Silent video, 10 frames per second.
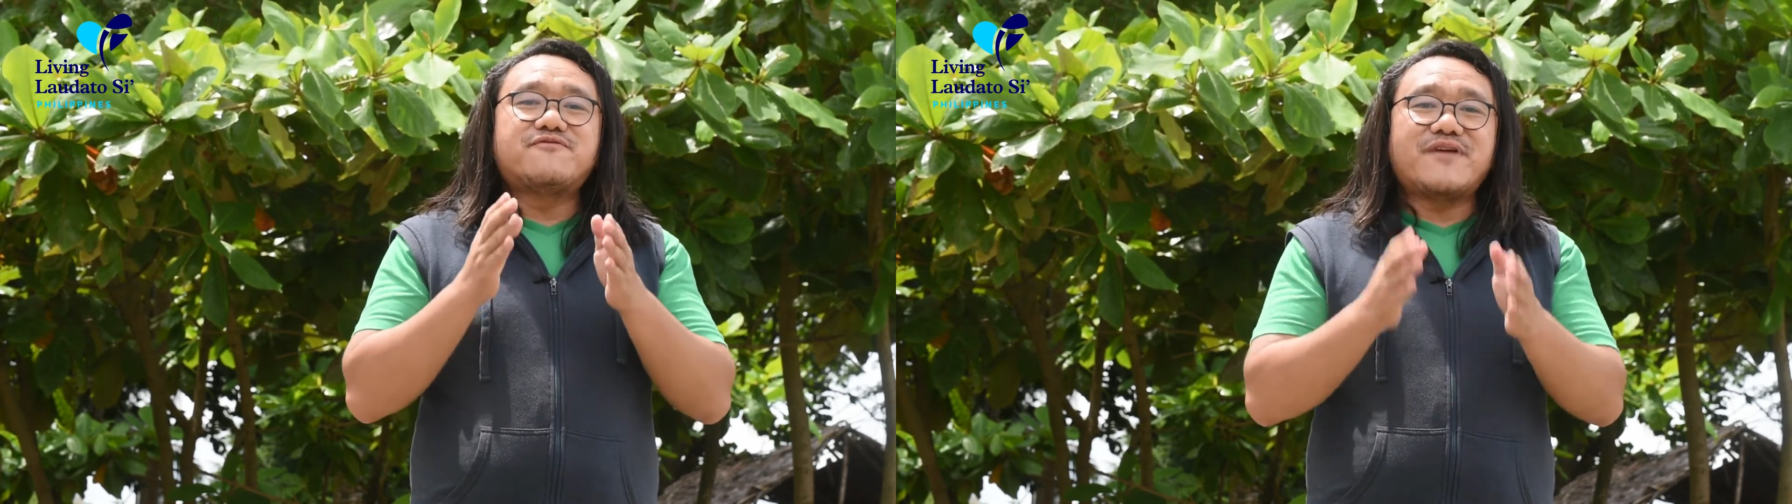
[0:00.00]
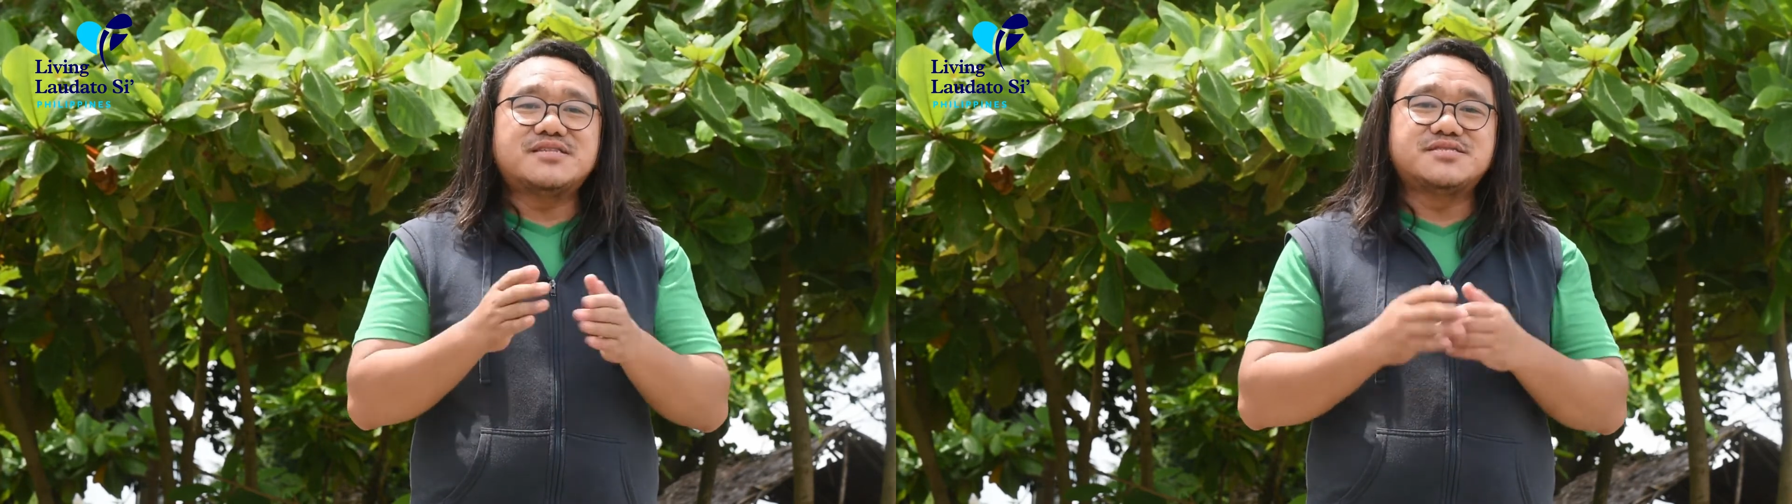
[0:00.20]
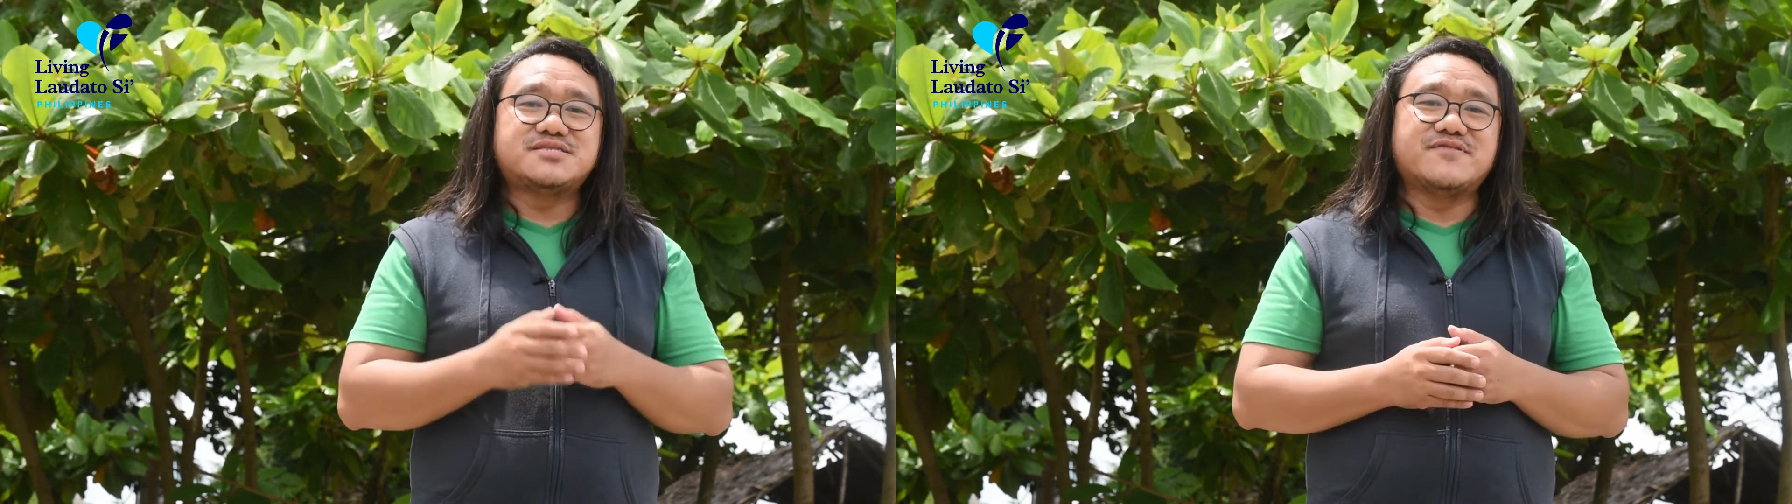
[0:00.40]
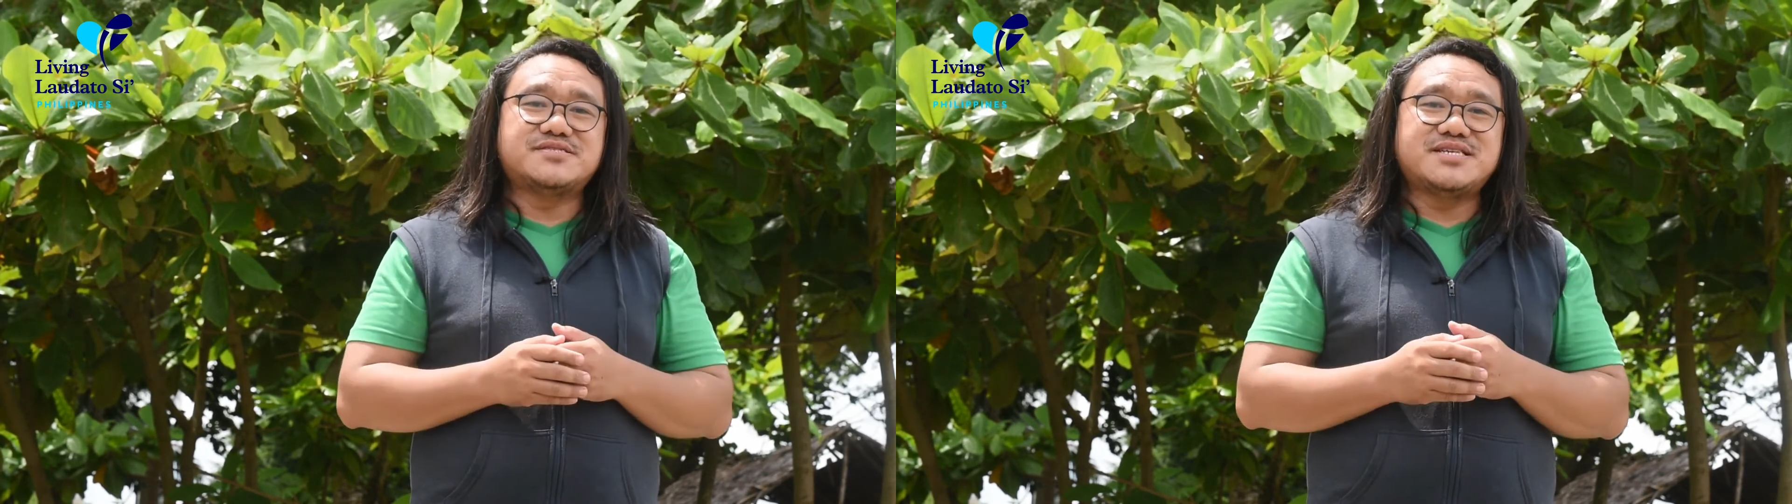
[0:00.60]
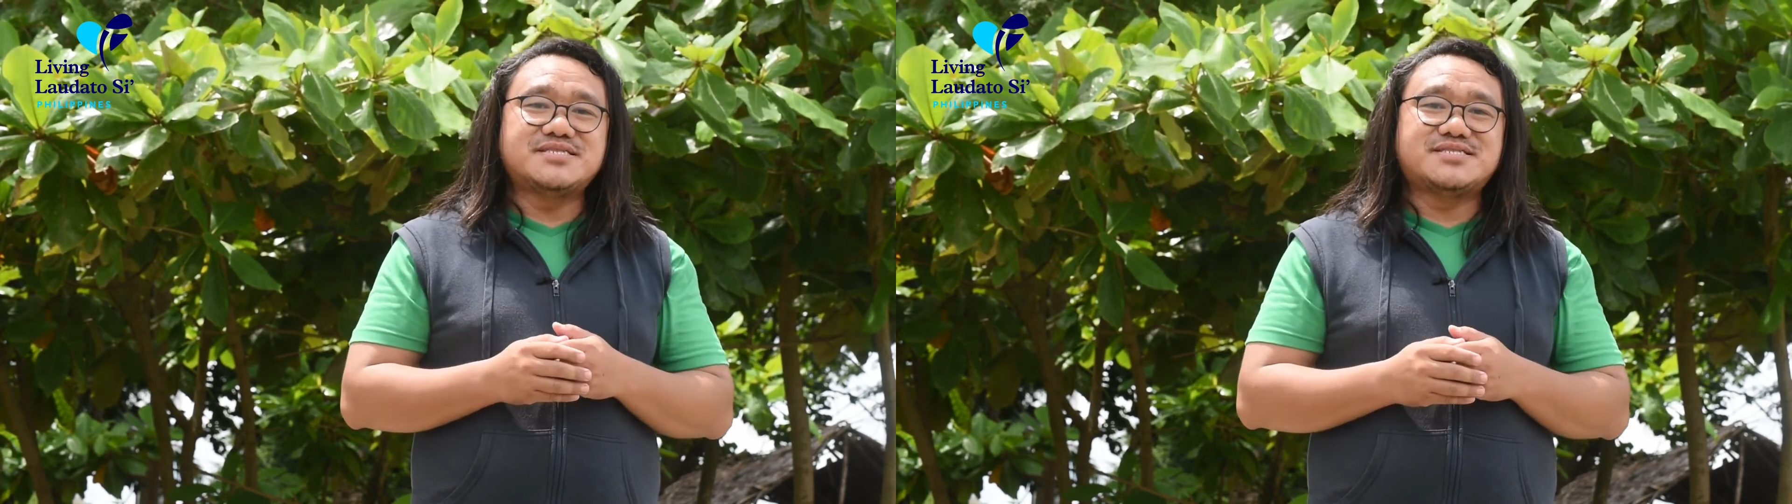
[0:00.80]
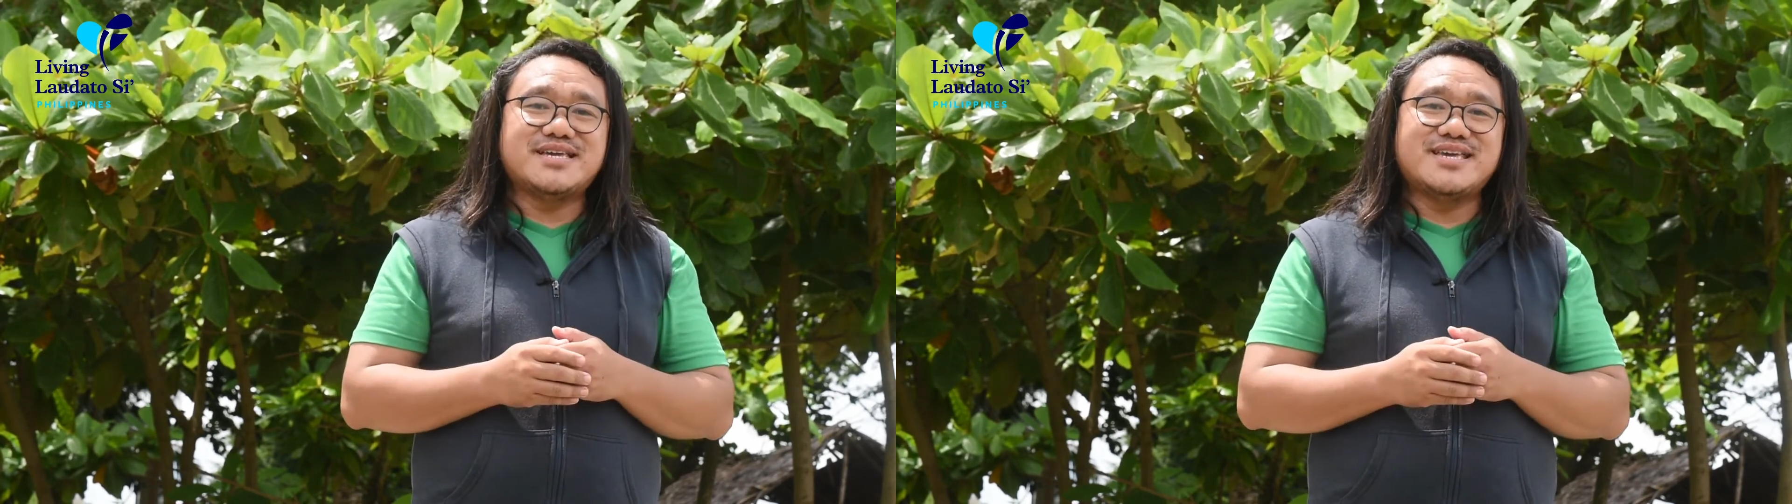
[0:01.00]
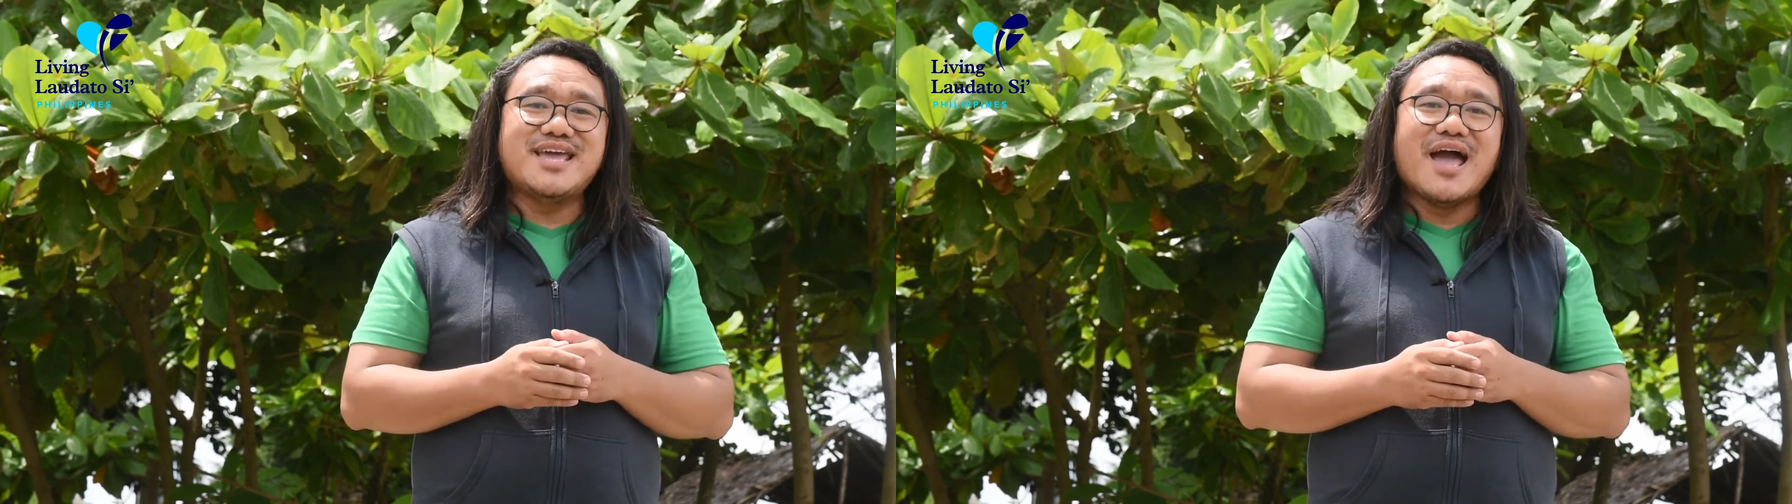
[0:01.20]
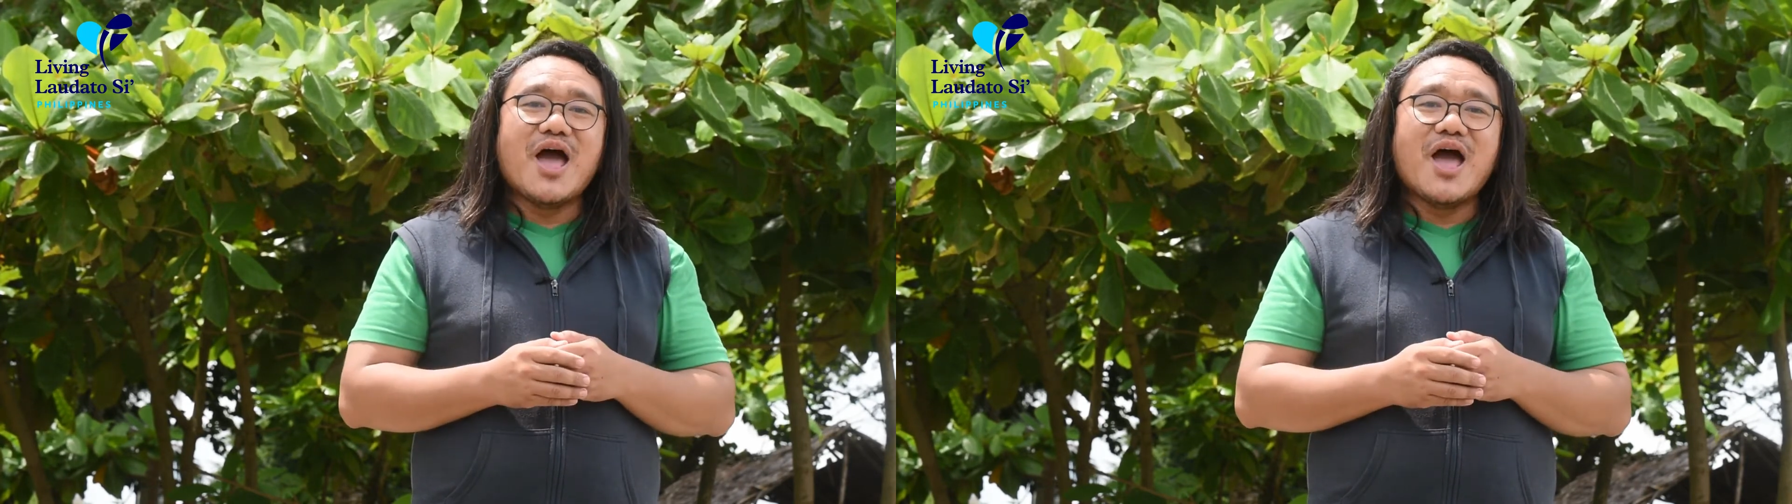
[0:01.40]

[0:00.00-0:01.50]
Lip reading: Francis of Assisi,